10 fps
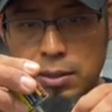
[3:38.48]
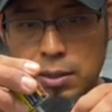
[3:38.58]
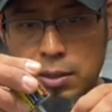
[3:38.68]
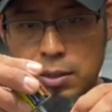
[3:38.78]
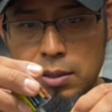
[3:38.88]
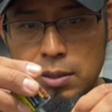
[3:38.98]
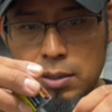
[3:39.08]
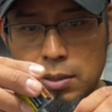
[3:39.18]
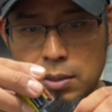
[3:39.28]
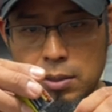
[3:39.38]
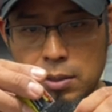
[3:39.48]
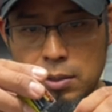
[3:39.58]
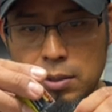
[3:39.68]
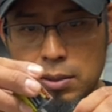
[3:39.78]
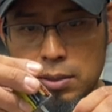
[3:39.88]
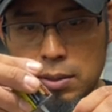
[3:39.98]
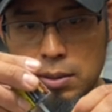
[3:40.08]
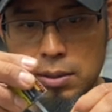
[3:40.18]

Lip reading: (silence)